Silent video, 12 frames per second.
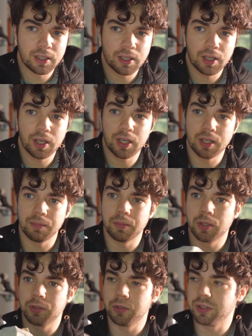
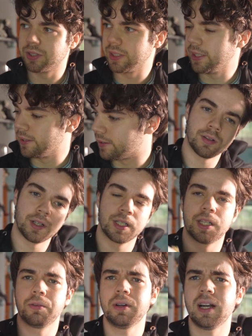how do you say it?
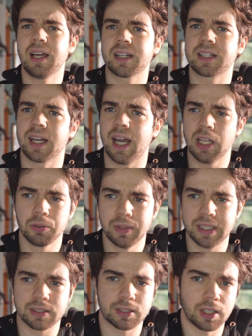There were like
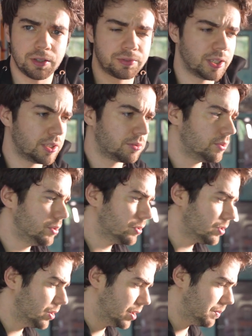Halloween stuff that you
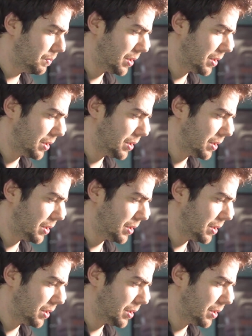could